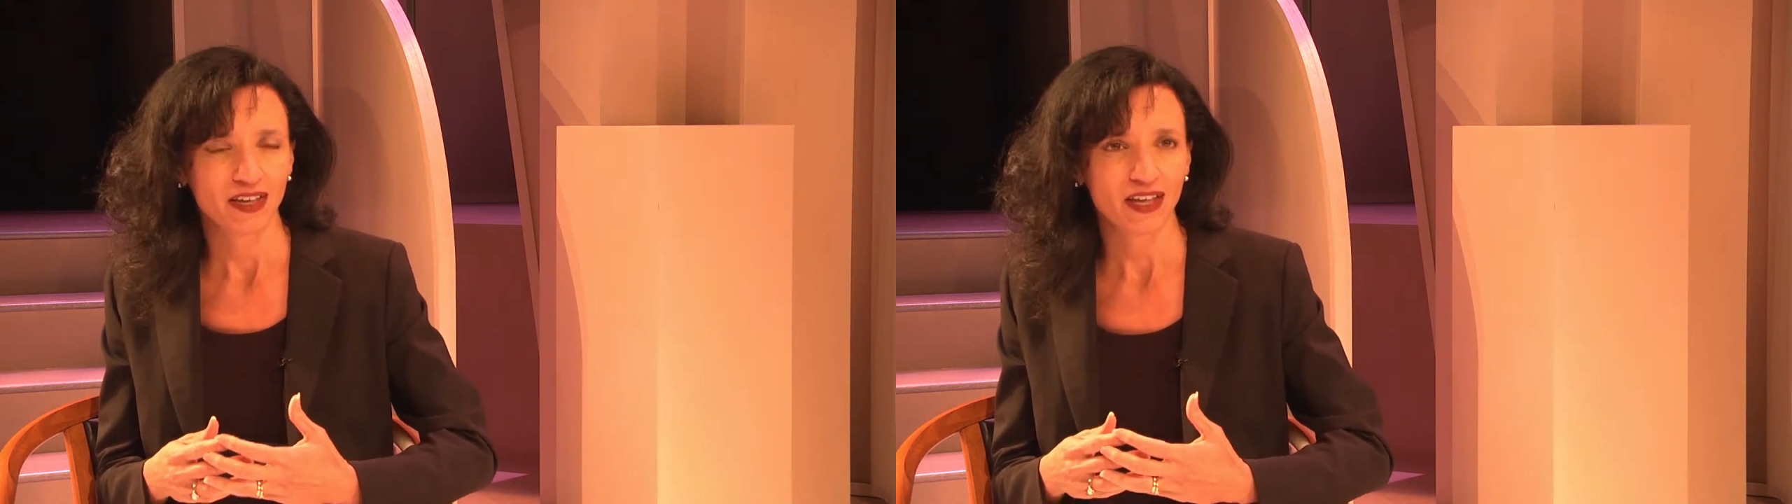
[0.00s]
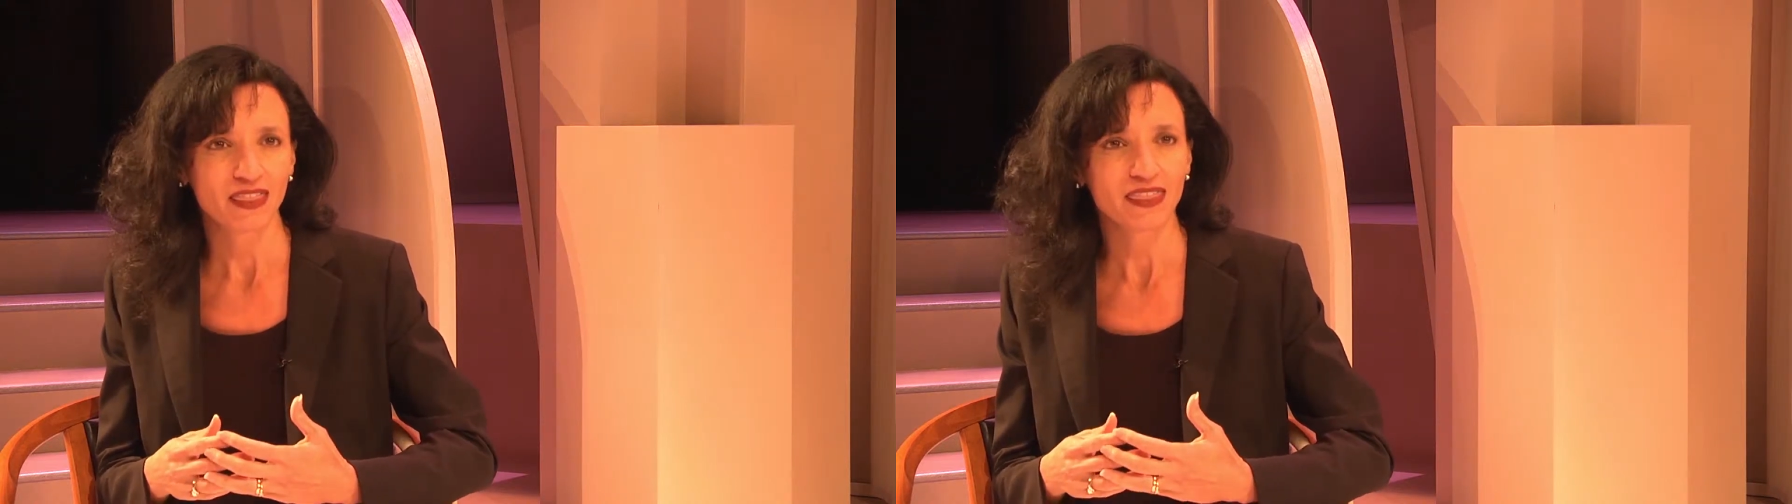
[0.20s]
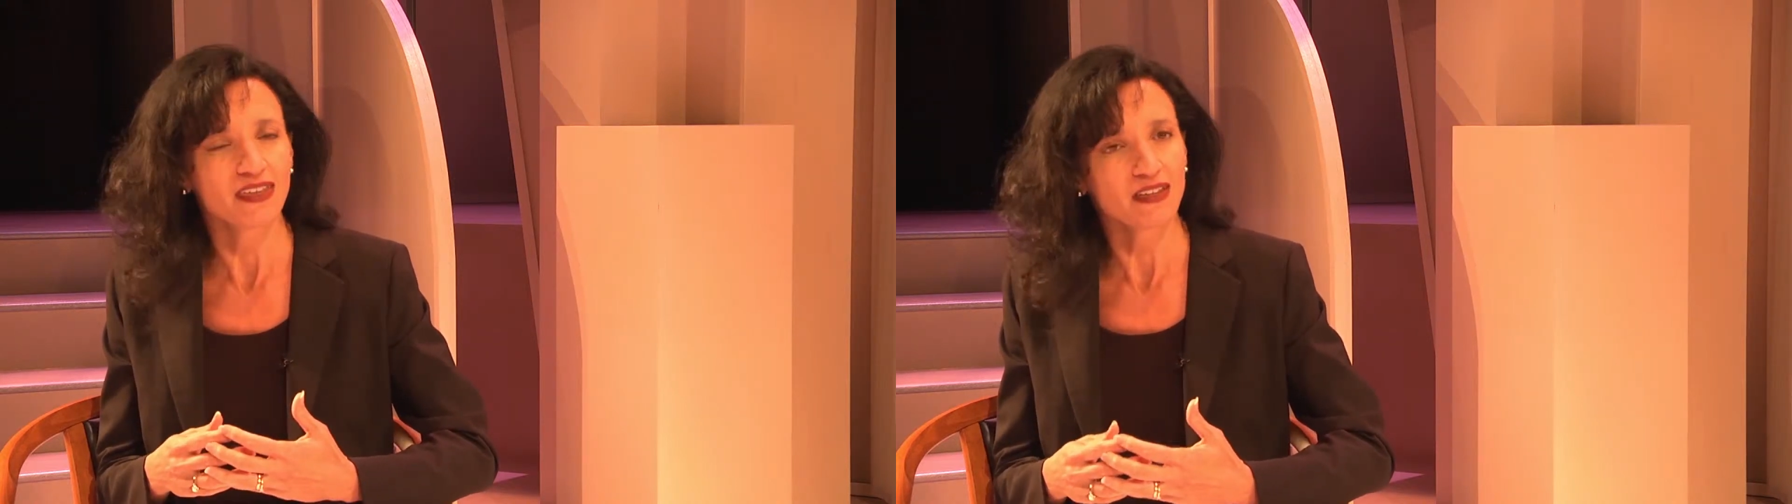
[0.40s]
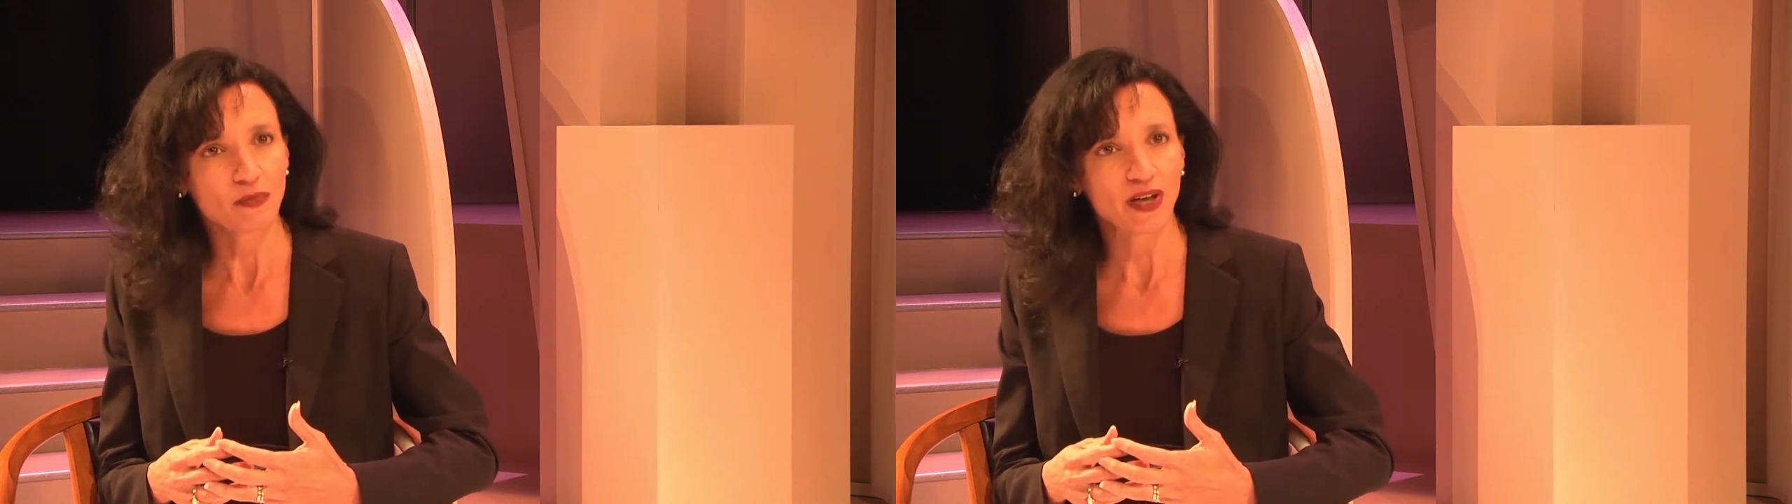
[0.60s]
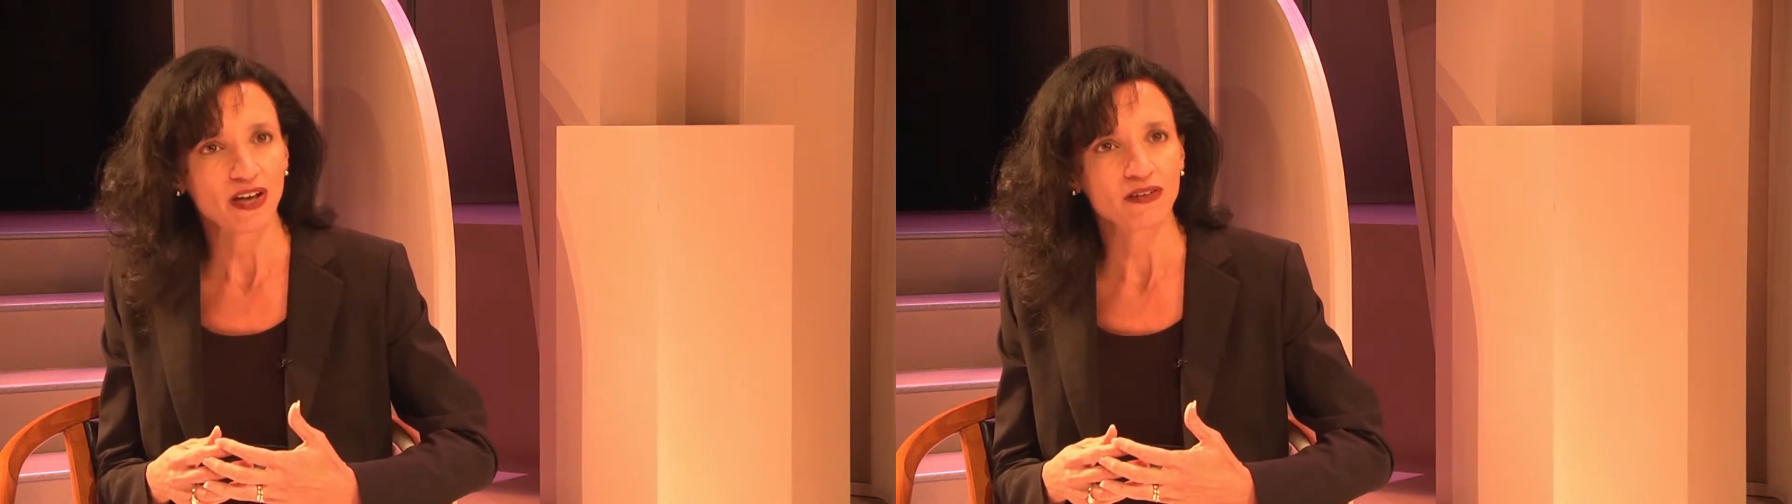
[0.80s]
and think
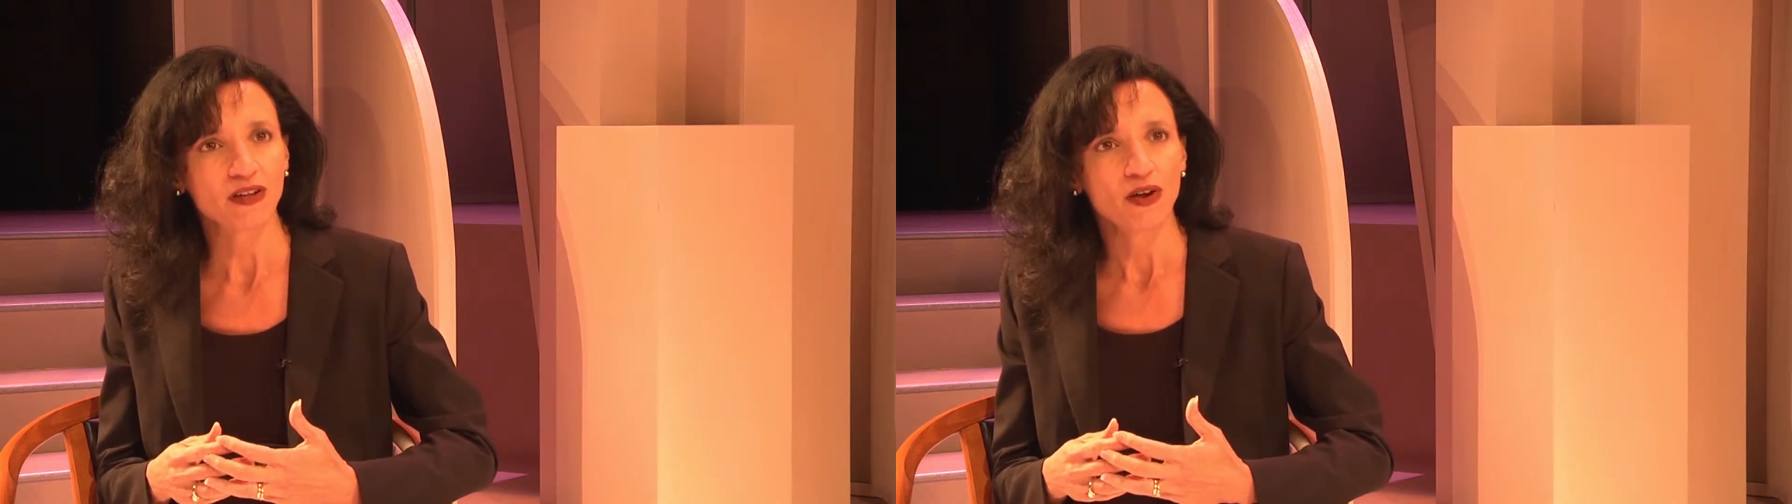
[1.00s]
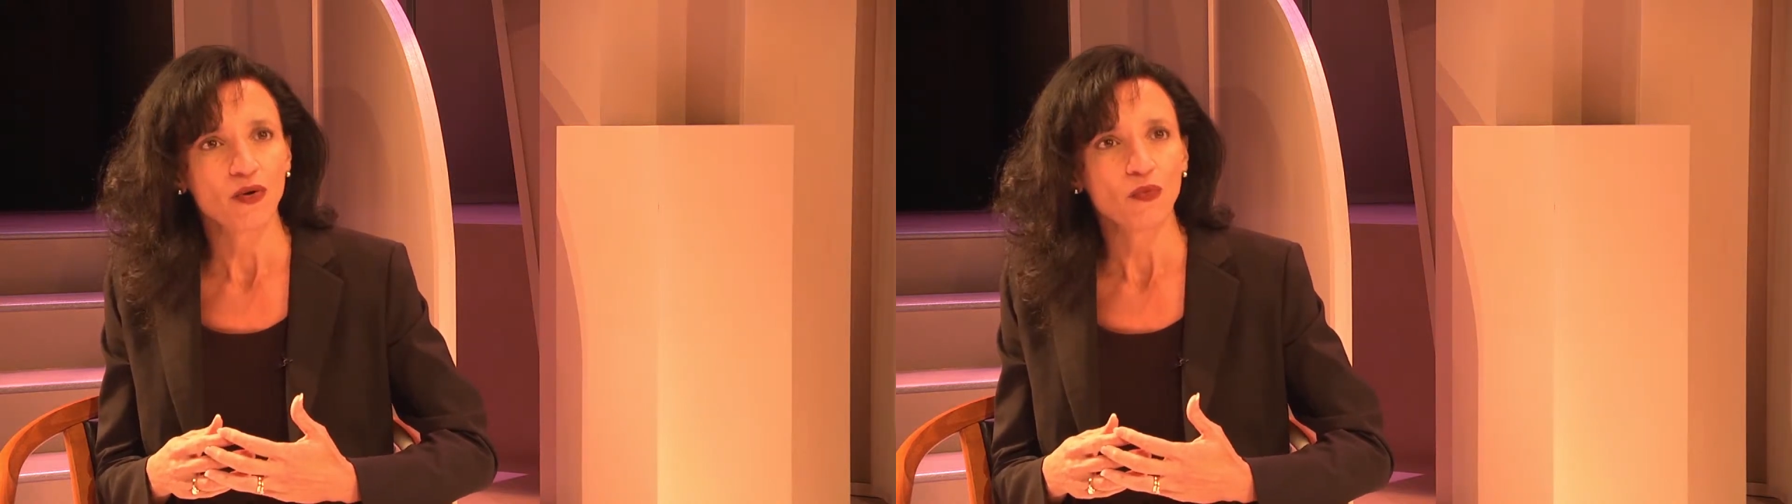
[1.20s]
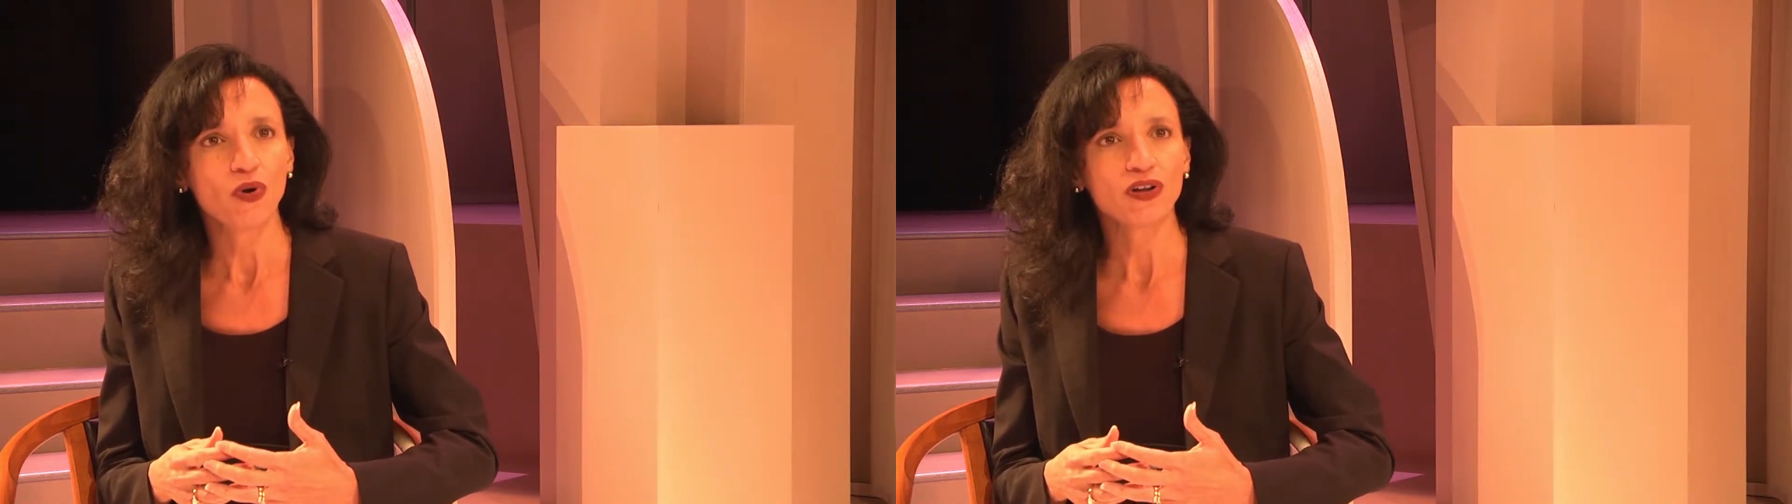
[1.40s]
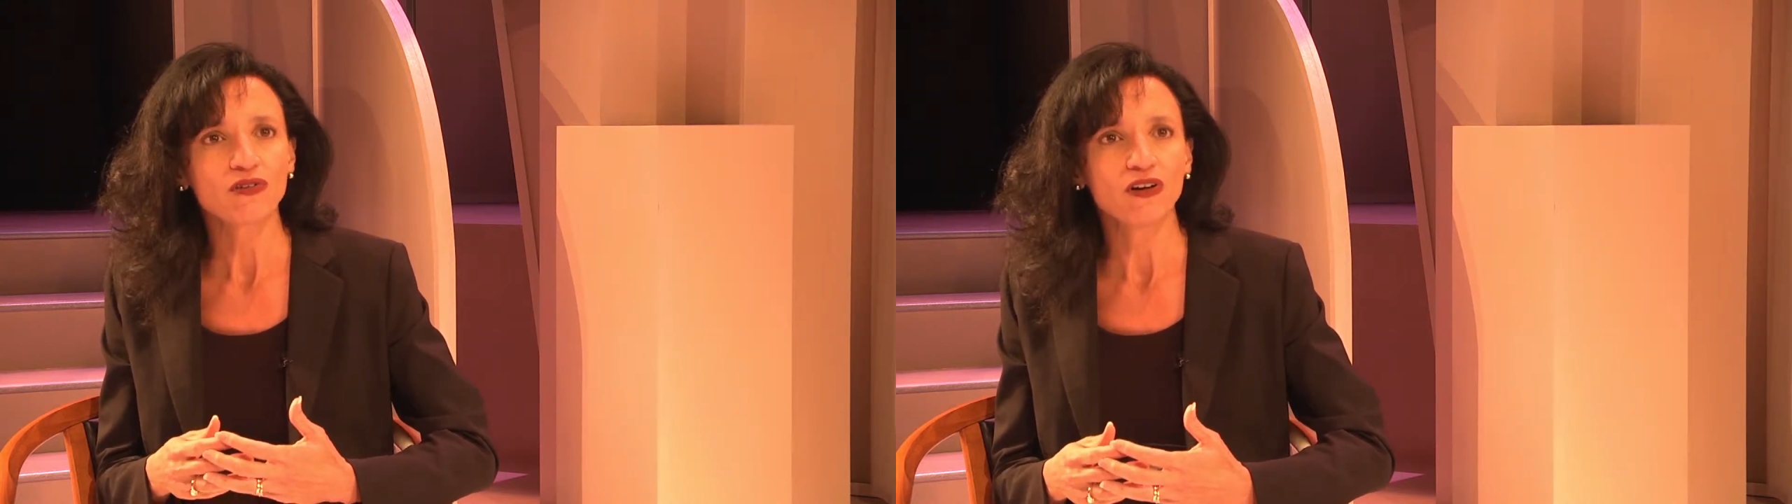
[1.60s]
about what are